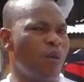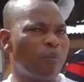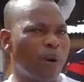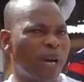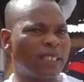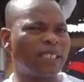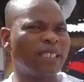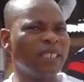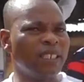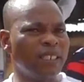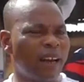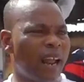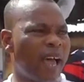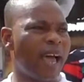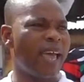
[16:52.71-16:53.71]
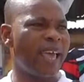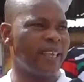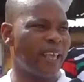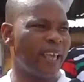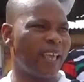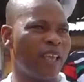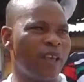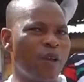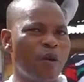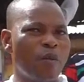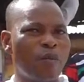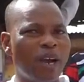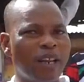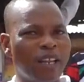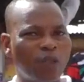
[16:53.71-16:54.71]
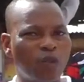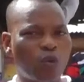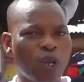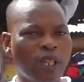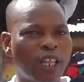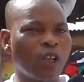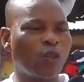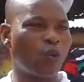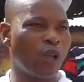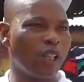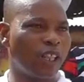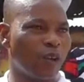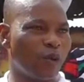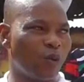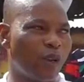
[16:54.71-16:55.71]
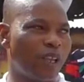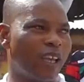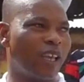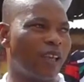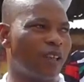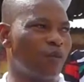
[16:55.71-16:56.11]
but nyinyira eye but the 2020 no de